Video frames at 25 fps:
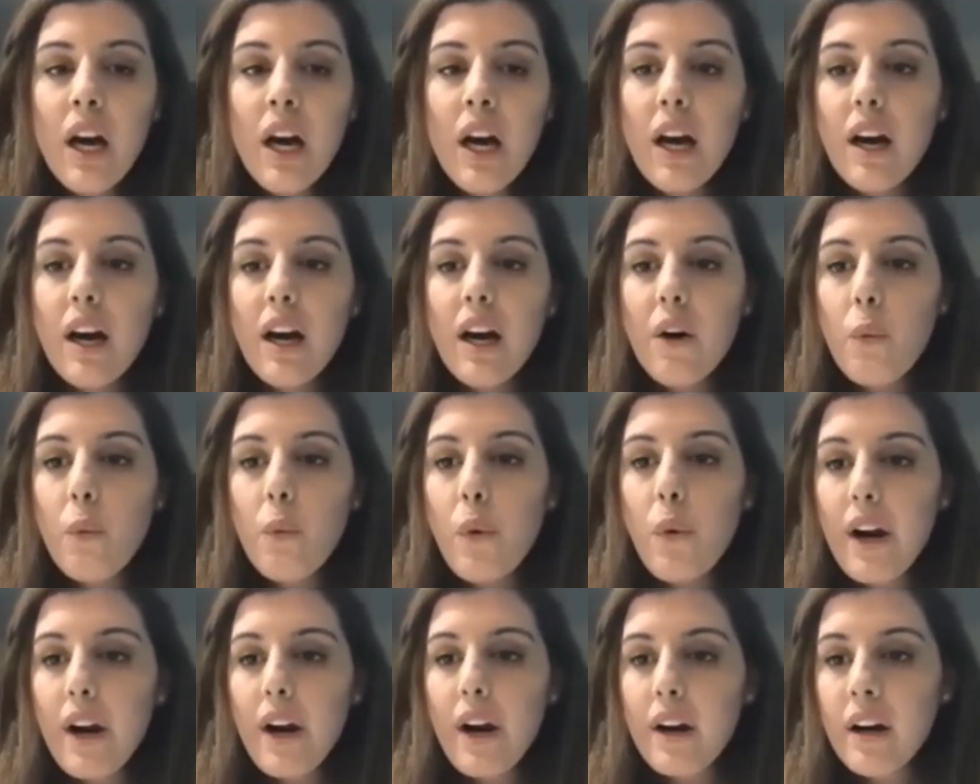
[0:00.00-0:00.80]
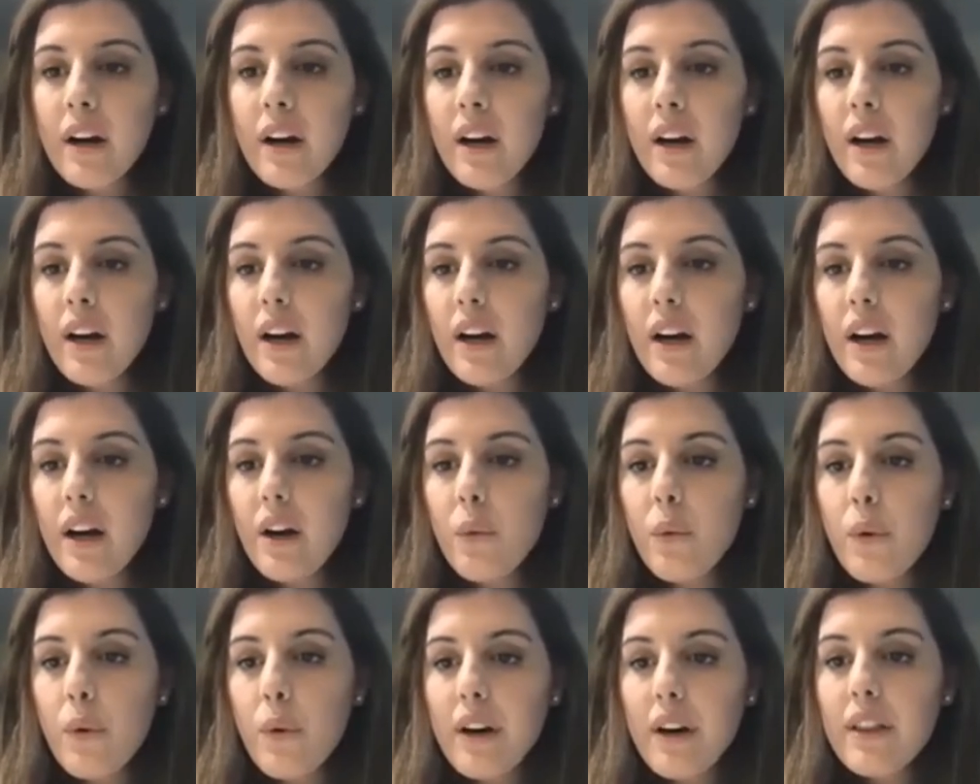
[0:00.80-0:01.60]
where
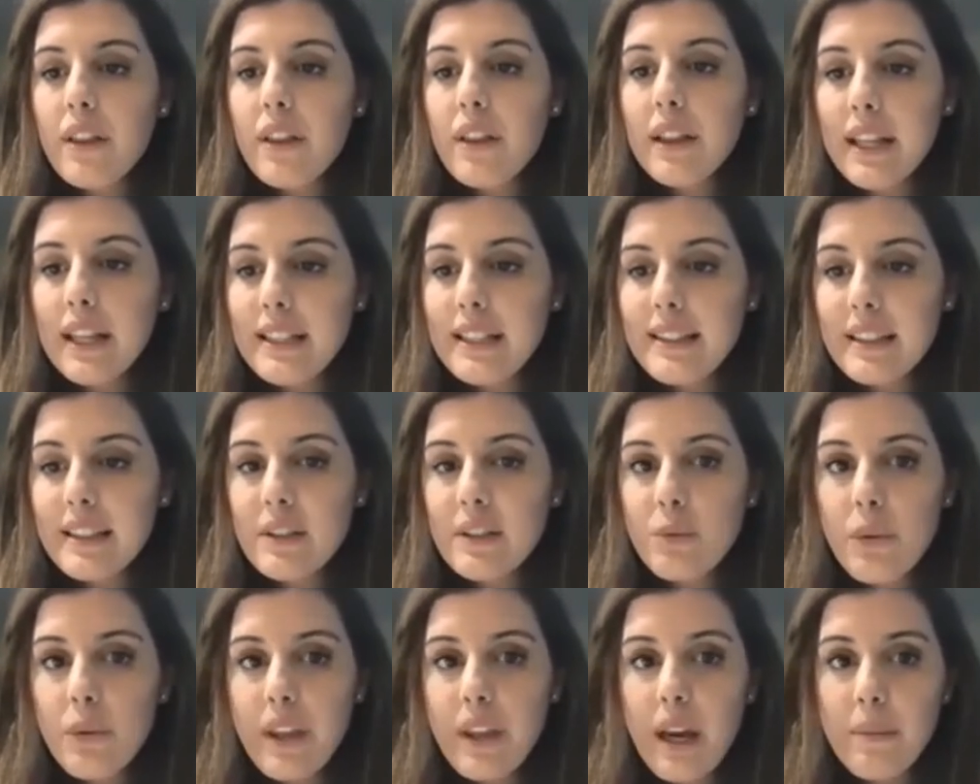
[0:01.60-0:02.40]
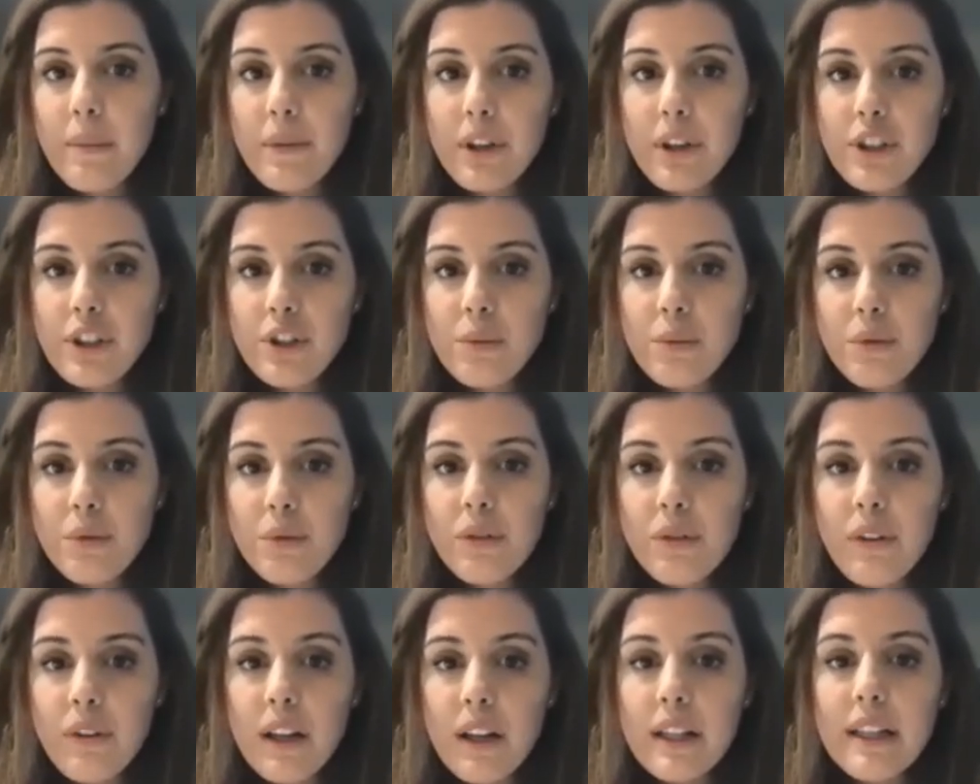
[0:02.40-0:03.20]
where the lens is with the aberration profile.